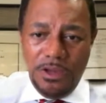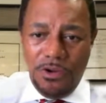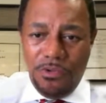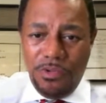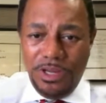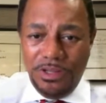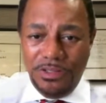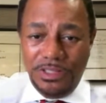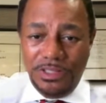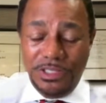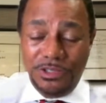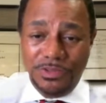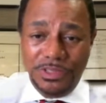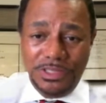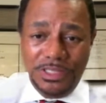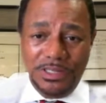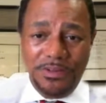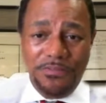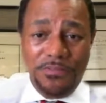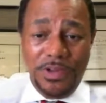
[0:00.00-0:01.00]
Well, this
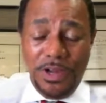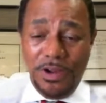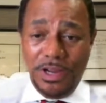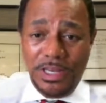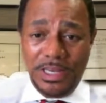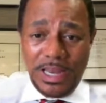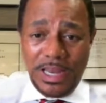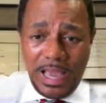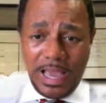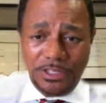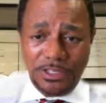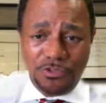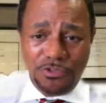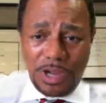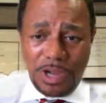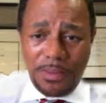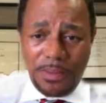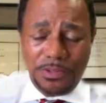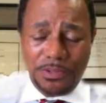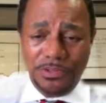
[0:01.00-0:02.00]
was in a very nice
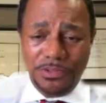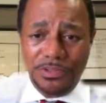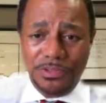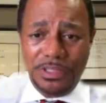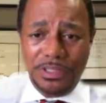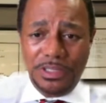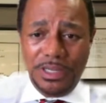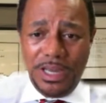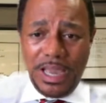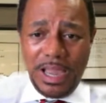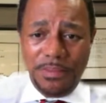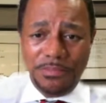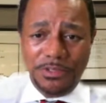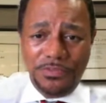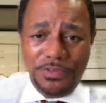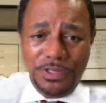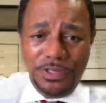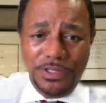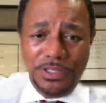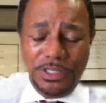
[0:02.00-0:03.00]
tropical
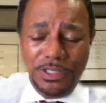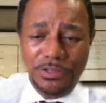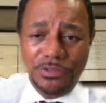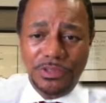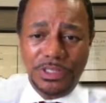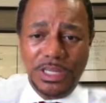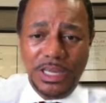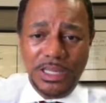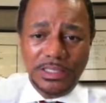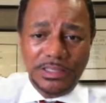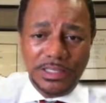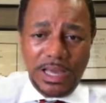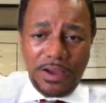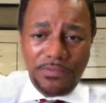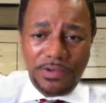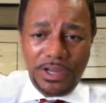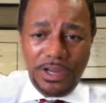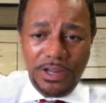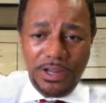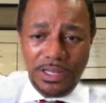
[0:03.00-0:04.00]
atmosphere in Hilton Head,
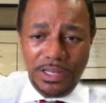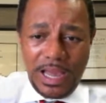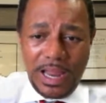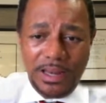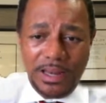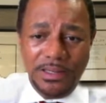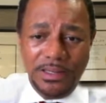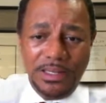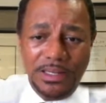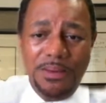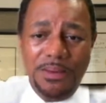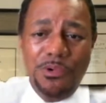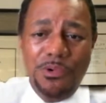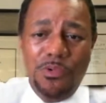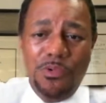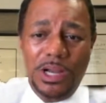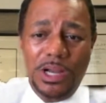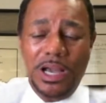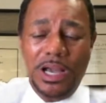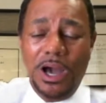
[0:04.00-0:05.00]
South Carolina, number
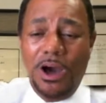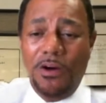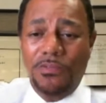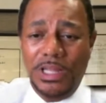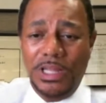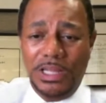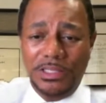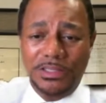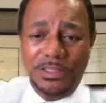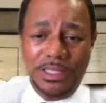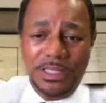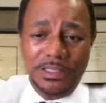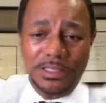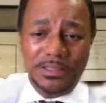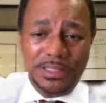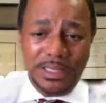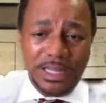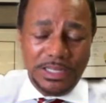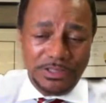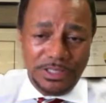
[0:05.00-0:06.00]
one golf
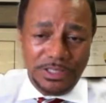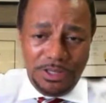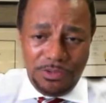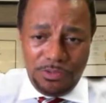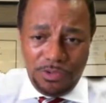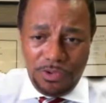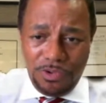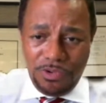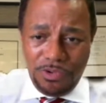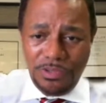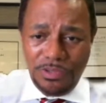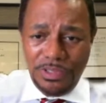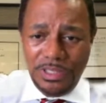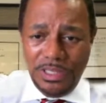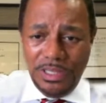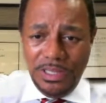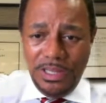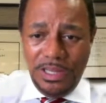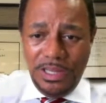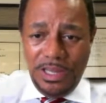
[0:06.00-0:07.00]
destination in the world.
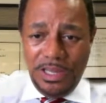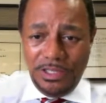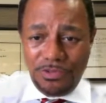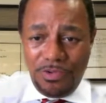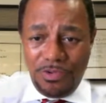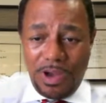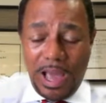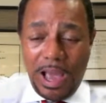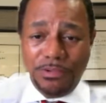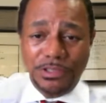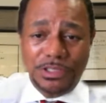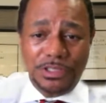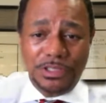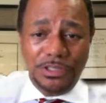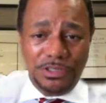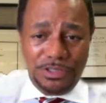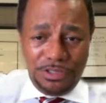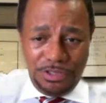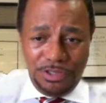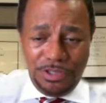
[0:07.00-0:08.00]
And so I was
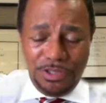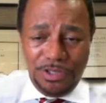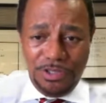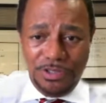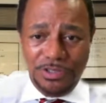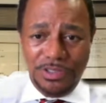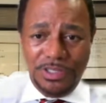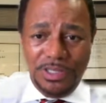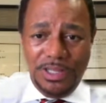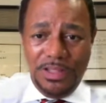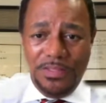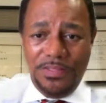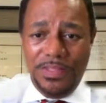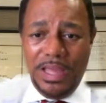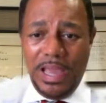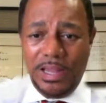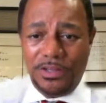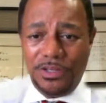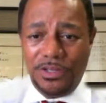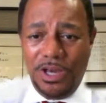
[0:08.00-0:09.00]
concerned
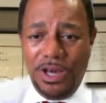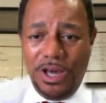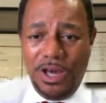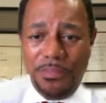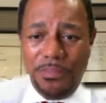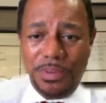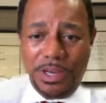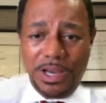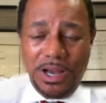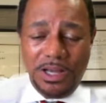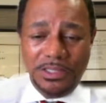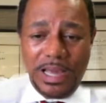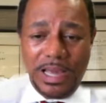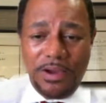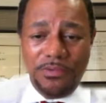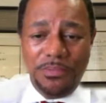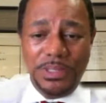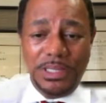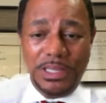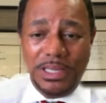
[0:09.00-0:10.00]
that because I
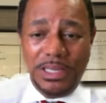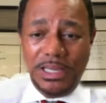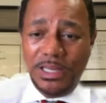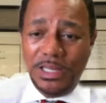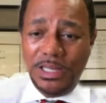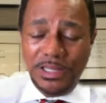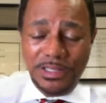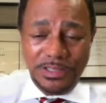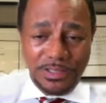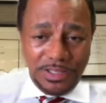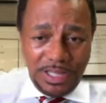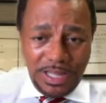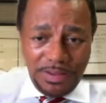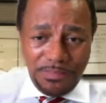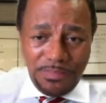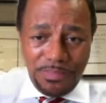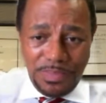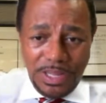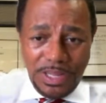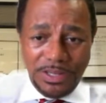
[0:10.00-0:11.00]
would be eating
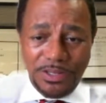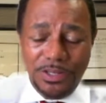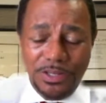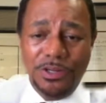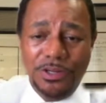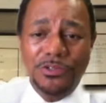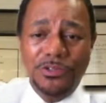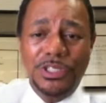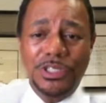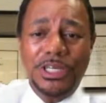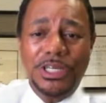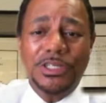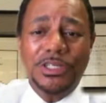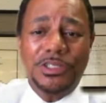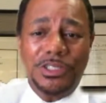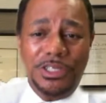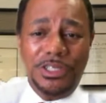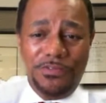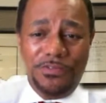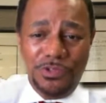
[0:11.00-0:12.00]
and indulging in
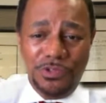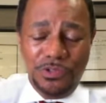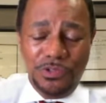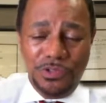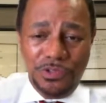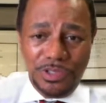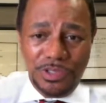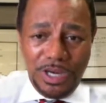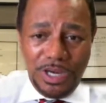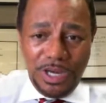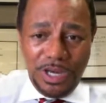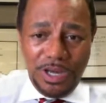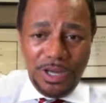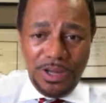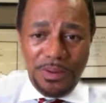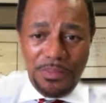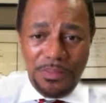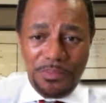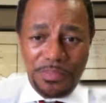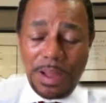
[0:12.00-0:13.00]
seafood
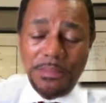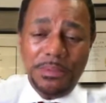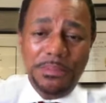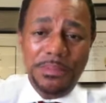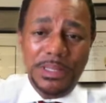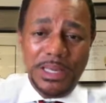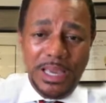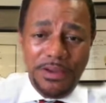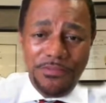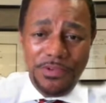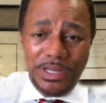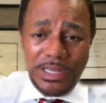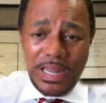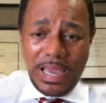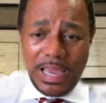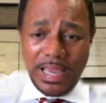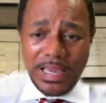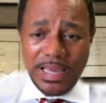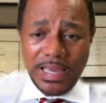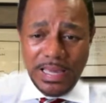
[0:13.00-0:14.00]
probably every
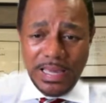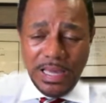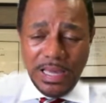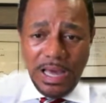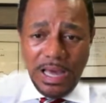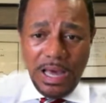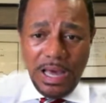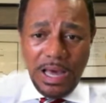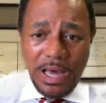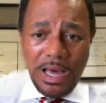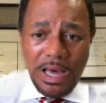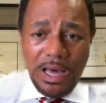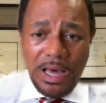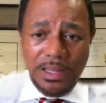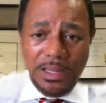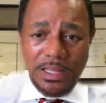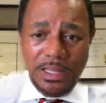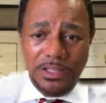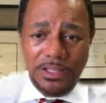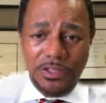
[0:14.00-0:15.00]
day,
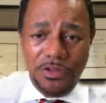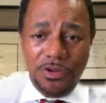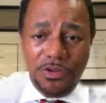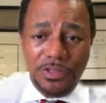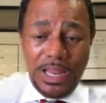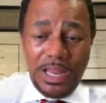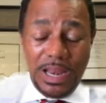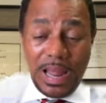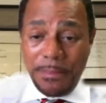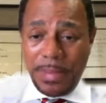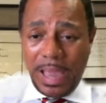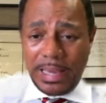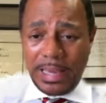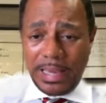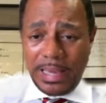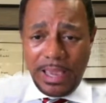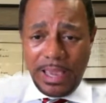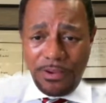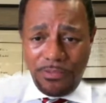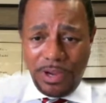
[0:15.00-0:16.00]
and, you know, that I might
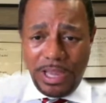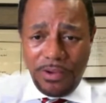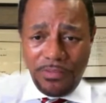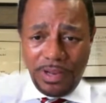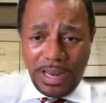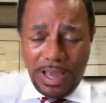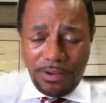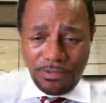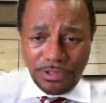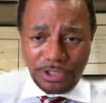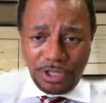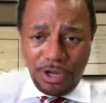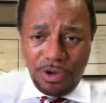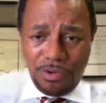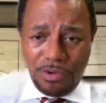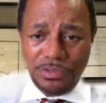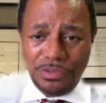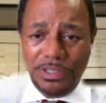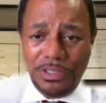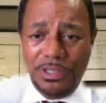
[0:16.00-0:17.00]
gain weight while I was
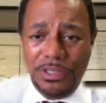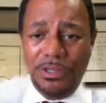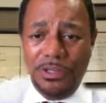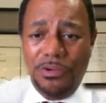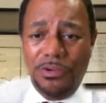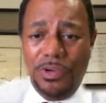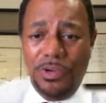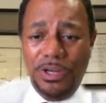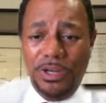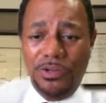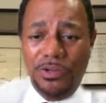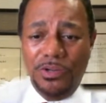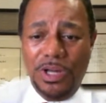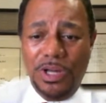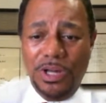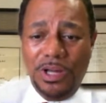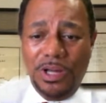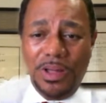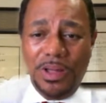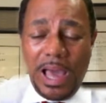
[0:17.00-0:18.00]
gone.
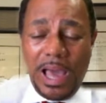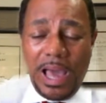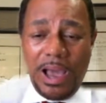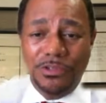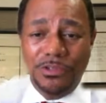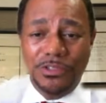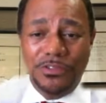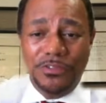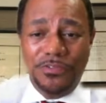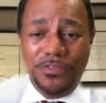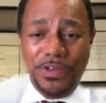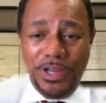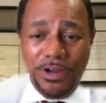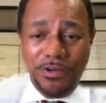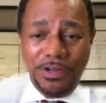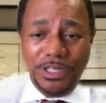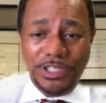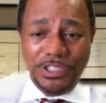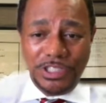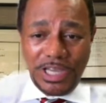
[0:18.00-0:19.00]
Well, I was
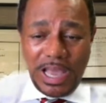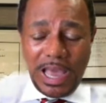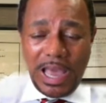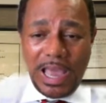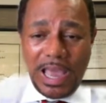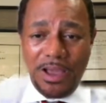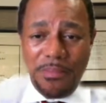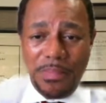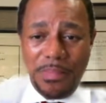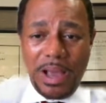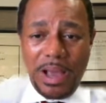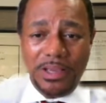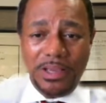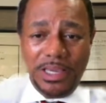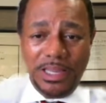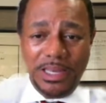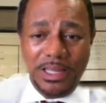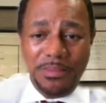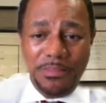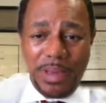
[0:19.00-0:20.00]
very shy about
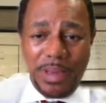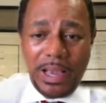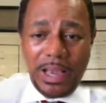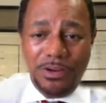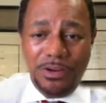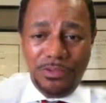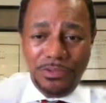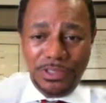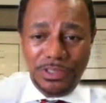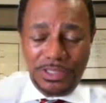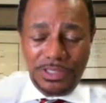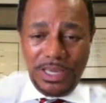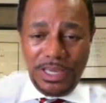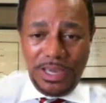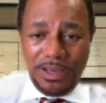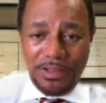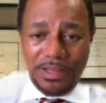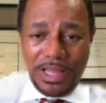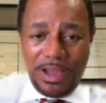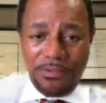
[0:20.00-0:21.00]
getting back on the
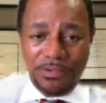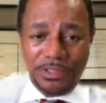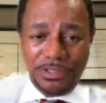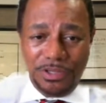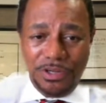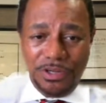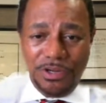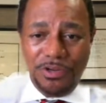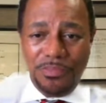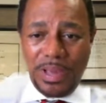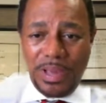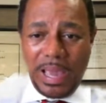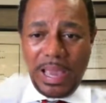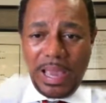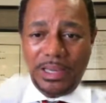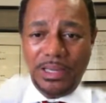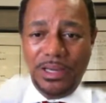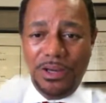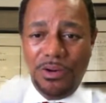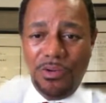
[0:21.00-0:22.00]
scale. I returned
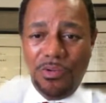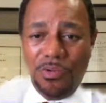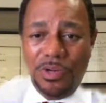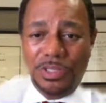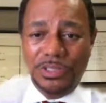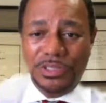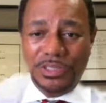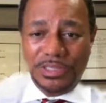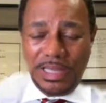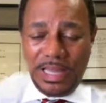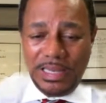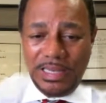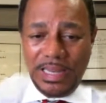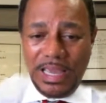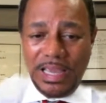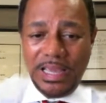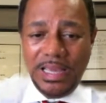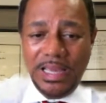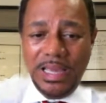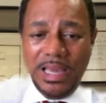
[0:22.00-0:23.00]
back on
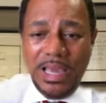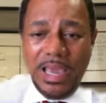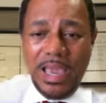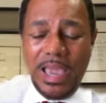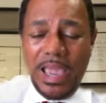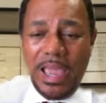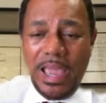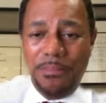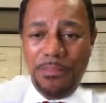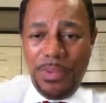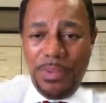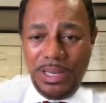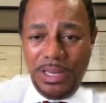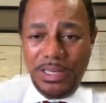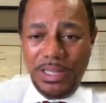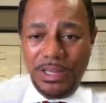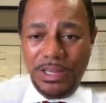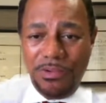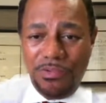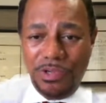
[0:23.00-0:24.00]
Sunday, had
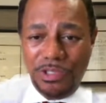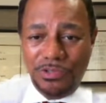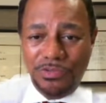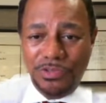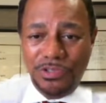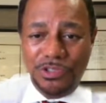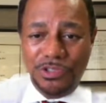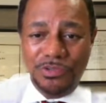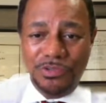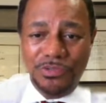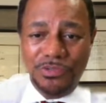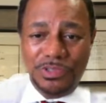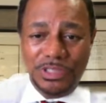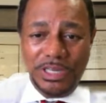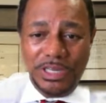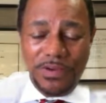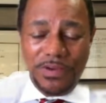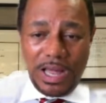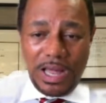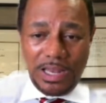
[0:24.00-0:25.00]
Monday, which was
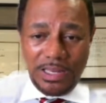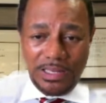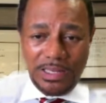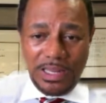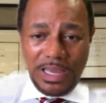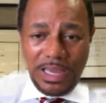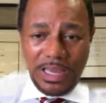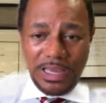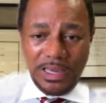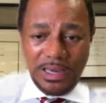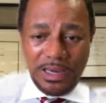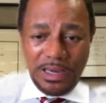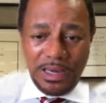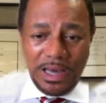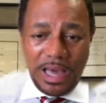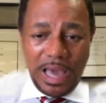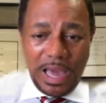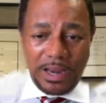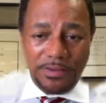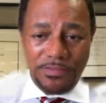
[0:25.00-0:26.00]
Juneteenth holiday,
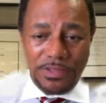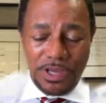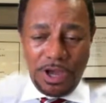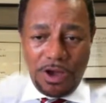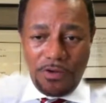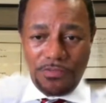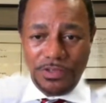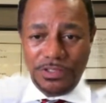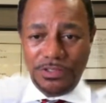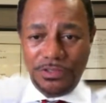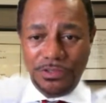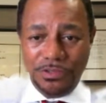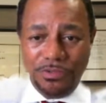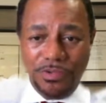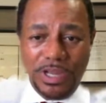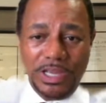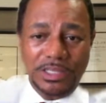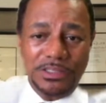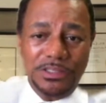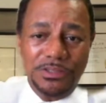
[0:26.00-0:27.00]
out of the office to
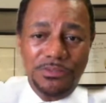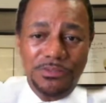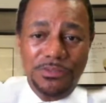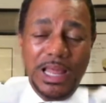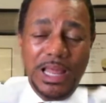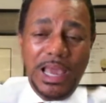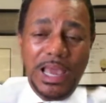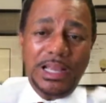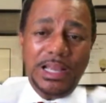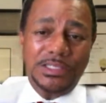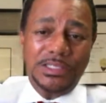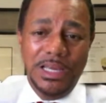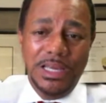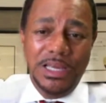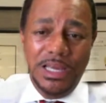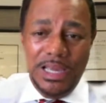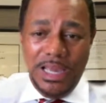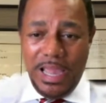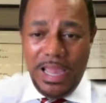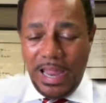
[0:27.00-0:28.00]
rest and relax,
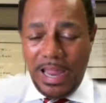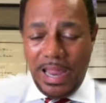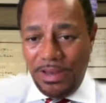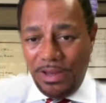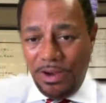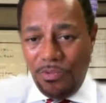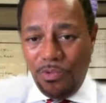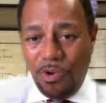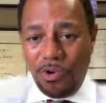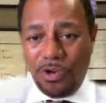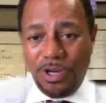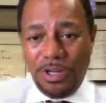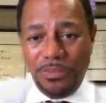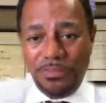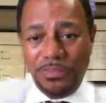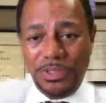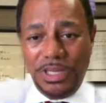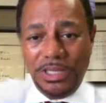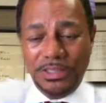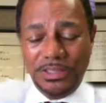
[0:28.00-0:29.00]
and woke
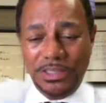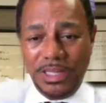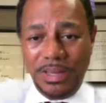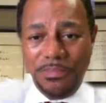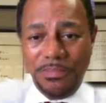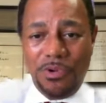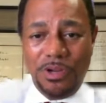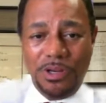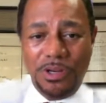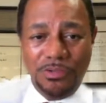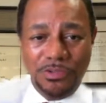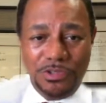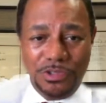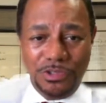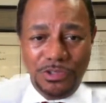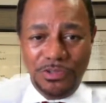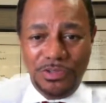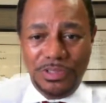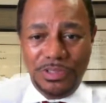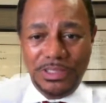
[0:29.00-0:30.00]
up yesterday morning on
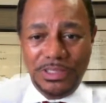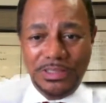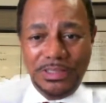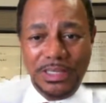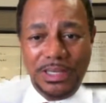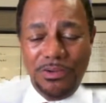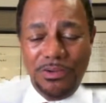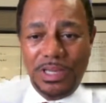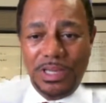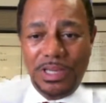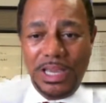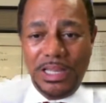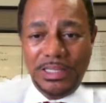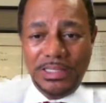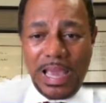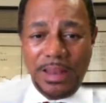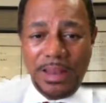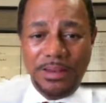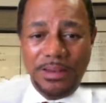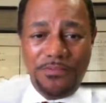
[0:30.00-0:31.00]
Tuesday and said, okay,
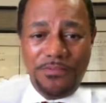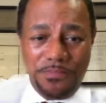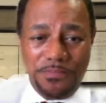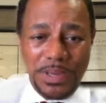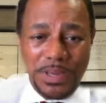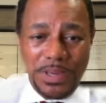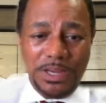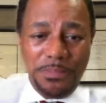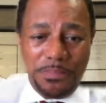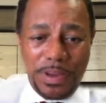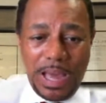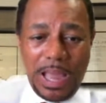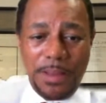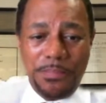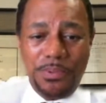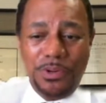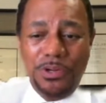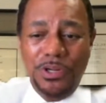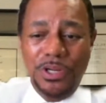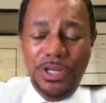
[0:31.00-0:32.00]
time to pay the
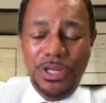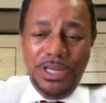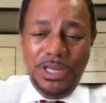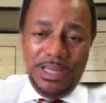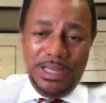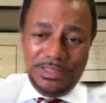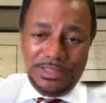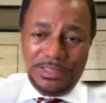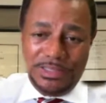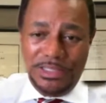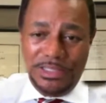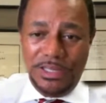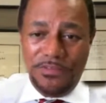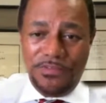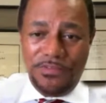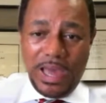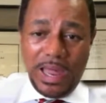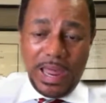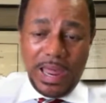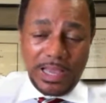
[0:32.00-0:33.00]
piper and see
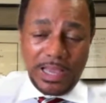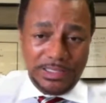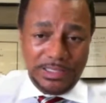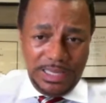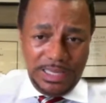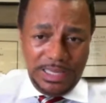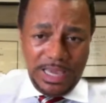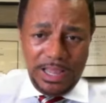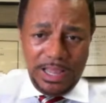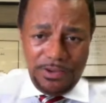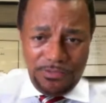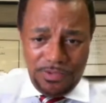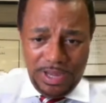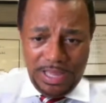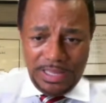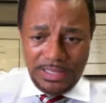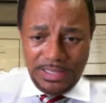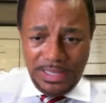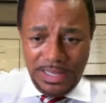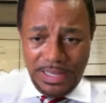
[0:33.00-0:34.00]
if I actually gain
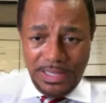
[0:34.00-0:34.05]
weight.